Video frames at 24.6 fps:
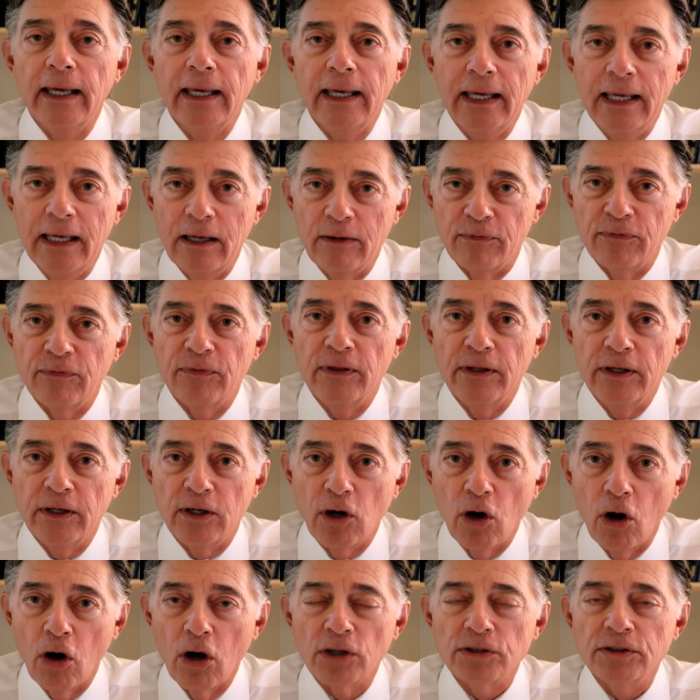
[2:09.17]
if the
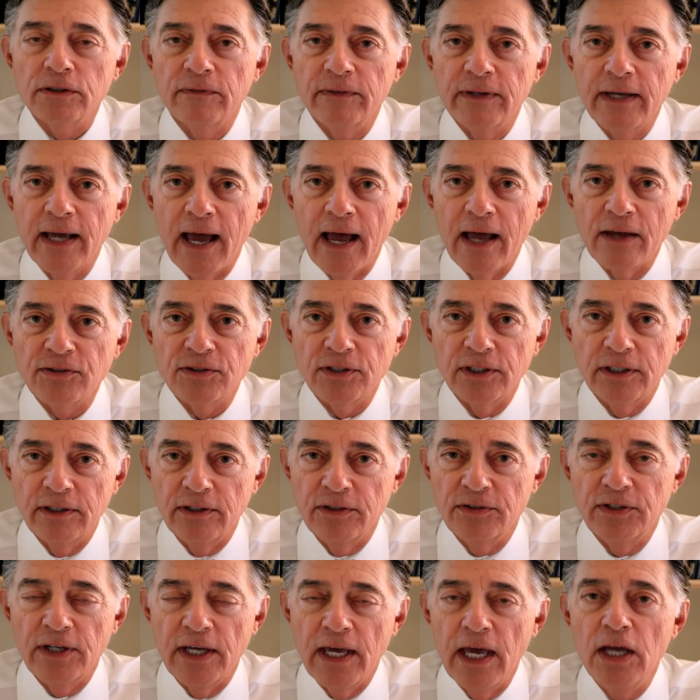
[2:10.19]
cause of the accident
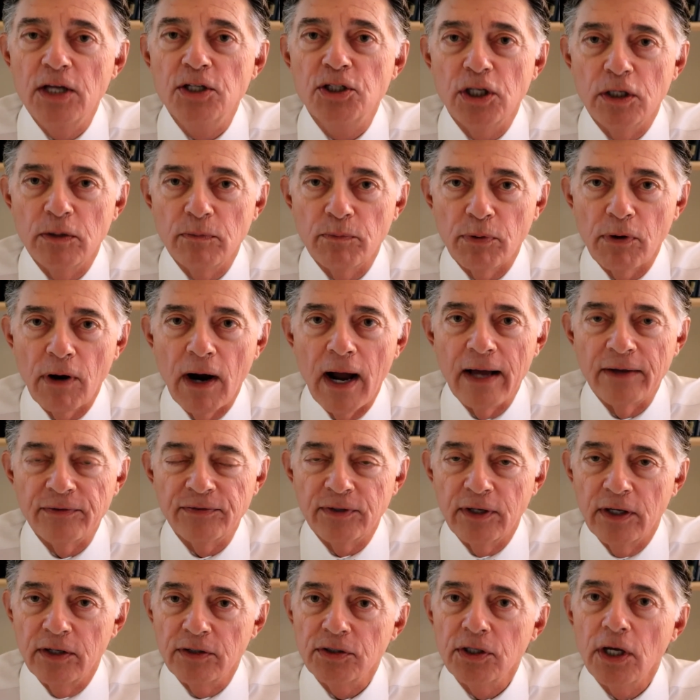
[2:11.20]
is the aging
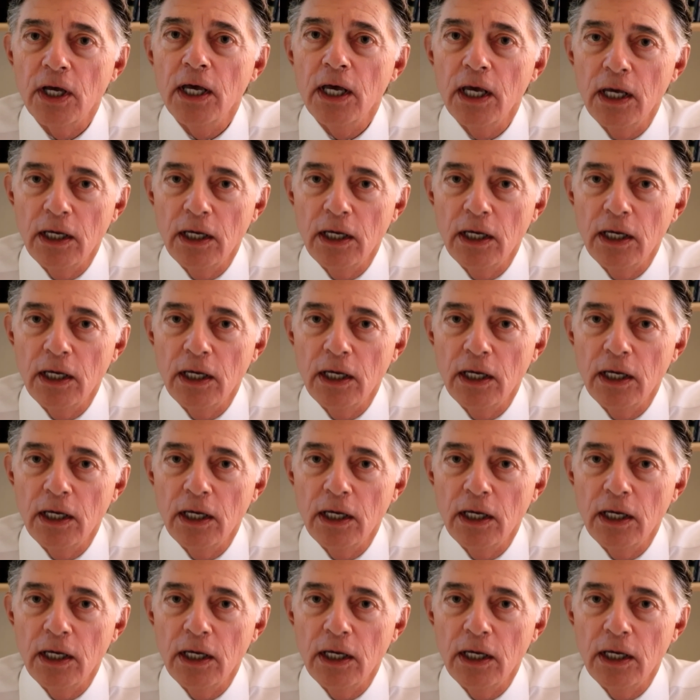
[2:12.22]
process,